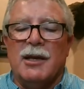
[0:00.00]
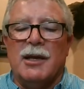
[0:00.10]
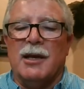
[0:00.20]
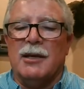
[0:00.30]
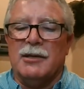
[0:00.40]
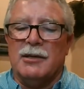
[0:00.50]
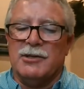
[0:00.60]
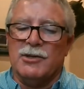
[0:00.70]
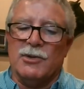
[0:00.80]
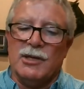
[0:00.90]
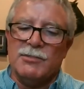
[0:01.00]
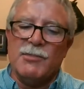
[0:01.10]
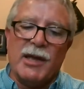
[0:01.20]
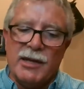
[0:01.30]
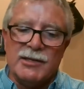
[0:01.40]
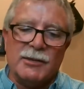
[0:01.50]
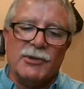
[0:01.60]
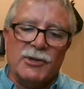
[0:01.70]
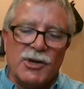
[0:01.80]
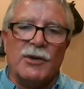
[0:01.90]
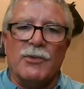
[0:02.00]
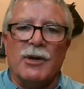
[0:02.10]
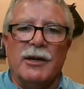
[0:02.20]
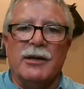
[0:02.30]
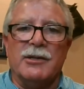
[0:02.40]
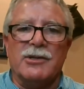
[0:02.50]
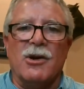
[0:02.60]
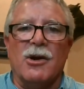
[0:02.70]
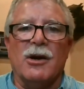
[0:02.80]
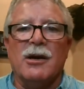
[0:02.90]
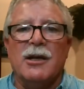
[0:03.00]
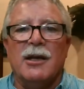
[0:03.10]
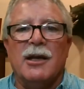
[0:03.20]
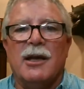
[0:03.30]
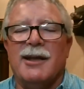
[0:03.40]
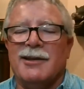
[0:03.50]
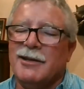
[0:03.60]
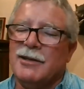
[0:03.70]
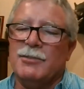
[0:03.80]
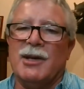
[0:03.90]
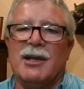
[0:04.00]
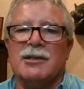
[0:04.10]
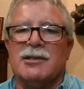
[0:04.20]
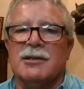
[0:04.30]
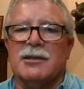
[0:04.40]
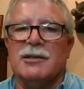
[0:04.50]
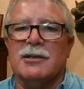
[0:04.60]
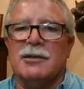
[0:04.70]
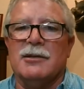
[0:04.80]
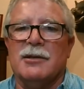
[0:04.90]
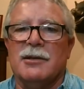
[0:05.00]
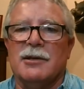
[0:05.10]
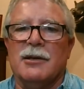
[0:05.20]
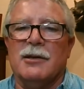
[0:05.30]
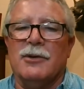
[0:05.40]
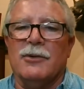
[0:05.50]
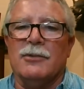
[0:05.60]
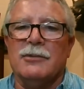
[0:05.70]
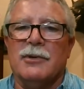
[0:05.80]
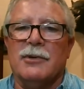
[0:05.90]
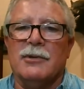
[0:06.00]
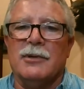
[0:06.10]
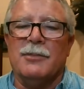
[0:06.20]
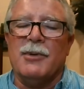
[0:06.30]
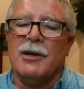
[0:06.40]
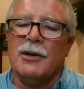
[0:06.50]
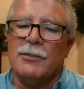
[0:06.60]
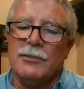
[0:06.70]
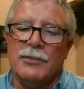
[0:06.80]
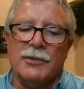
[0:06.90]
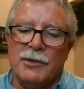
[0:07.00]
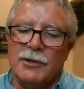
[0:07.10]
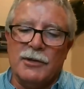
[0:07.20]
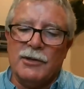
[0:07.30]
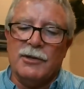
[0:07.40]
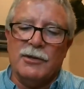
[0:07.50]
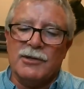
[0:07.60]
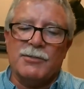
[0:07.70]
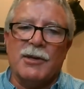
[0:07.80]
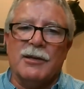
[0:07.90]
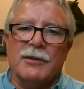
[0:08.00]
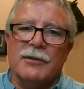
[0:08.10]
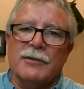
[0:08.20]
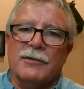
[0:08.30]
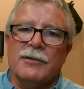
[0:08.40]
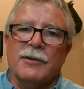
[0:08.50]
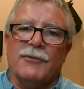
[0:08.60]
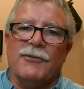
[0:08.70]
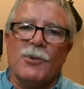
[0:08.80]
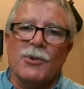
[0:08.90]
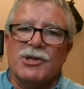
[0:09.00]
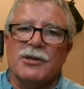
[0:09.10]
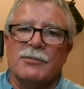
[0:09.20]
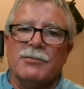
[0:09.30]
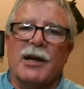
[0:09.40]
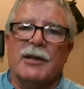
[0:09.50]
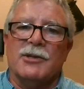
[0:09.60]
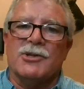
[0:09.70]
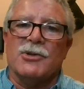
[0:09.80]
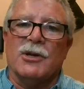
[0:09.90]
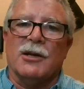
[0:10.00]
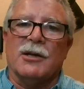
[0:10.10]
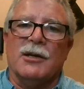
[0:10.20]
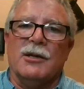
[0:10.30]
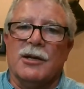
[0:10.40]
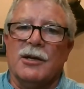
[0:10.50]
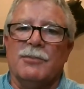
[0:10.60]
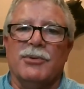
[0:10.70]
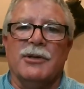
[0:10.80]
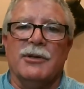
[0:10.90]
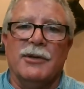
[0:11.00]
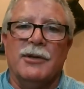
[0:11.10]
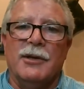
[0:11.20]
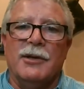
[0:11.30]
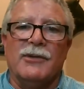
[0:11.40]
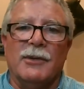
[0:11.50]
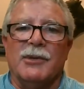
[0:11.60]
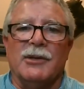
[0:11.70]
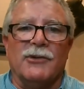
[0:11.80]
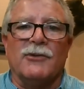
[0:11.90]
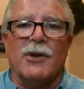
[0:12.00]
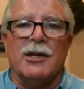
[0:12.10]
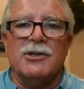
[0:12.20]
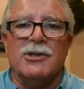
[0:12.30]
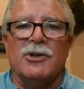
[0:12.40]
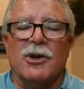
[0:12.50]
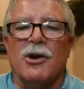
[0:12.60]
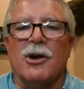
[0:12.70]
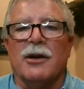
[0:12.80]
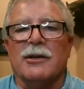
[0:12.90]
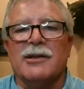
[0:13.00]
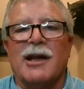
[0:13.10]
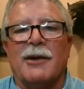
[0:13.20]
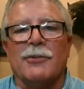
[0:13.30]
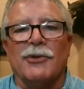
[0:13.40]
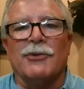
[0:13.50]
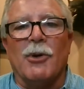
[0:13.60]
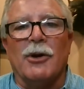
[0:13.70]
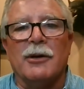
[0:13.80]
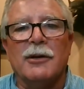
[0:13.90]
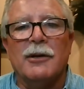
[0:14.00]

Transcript: and so he's making something try to run it in his car and it, man it's it, you know depending on you spent a fortune buying this truck and you're going to put something strange in your car it's not real smart